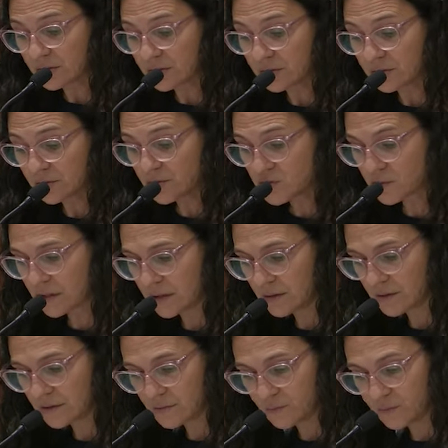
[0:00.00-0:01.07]
my
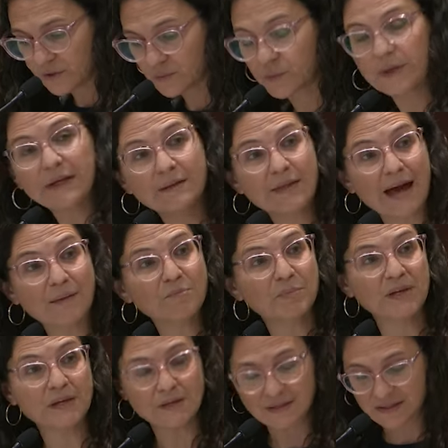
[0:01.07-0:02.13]
children would read that
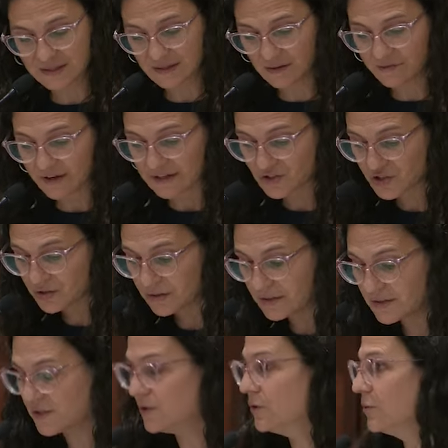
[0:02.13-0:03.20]
piece
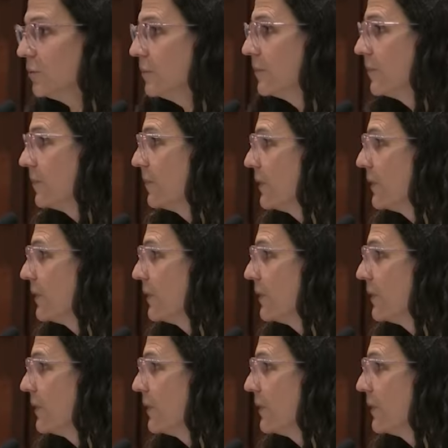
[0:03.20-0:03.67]
eventually too.